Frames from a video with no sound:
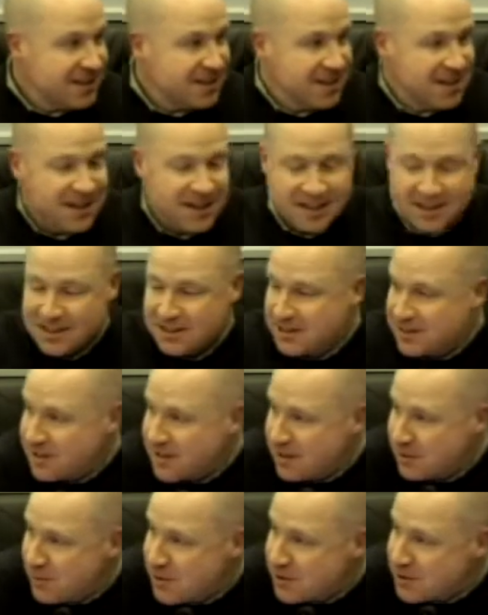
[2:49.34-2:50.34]
I'll
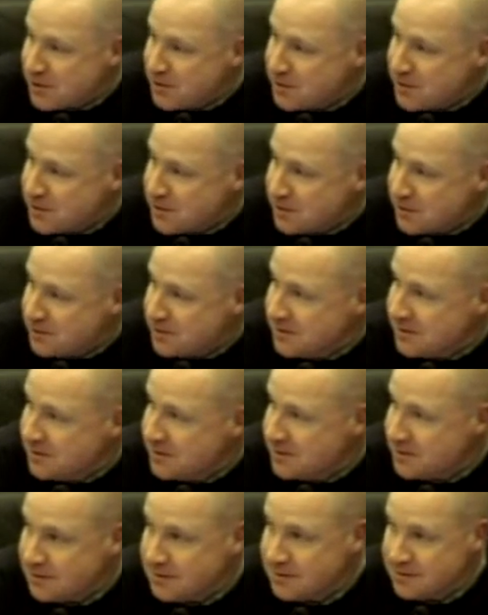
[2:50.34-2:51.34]
entertain a motion to adjourn.
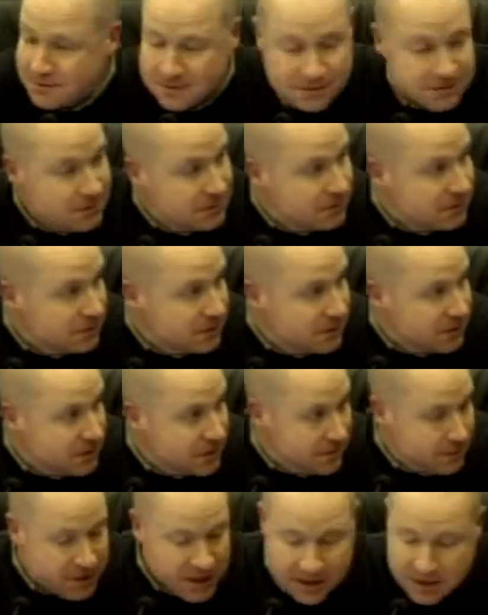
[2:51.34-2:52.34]
So moved.
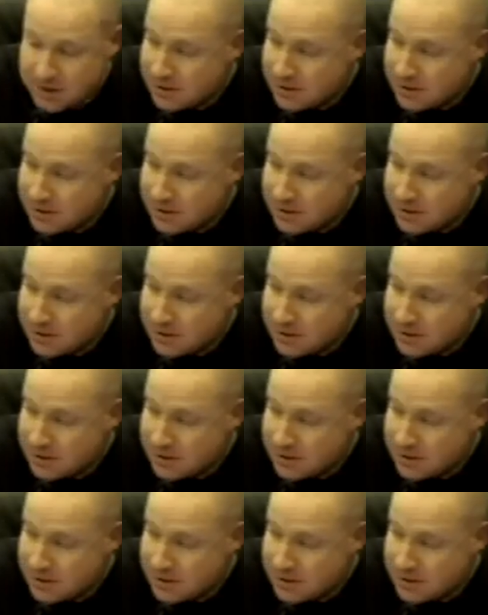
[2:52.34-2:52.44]
Patty,